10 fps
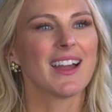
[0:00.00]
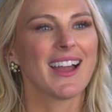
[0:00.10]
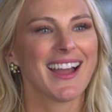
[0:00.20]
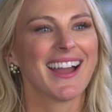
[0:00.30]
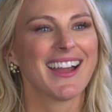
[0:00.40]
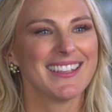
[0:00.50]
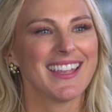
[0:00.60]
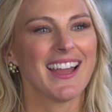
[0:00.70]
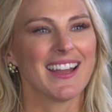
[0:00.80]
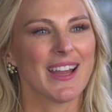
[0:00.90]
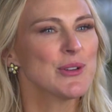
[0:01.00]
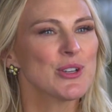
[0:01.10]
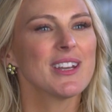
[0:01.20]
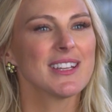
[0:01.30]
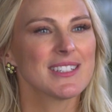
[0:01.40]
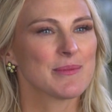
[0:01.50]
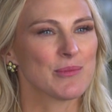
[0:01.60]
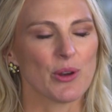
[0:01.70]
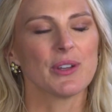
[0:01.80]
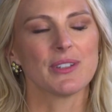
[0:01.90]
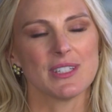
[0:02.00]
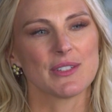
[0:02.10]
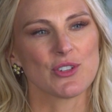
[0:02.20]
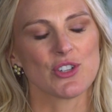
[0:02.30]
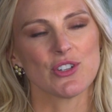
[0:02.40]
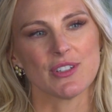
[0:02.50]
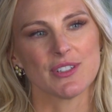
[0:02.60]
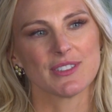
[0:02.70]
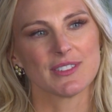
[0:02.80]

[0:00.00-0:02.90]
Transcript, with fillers: That's probably a good idea. Yeah. I would try to get some royalties for sure.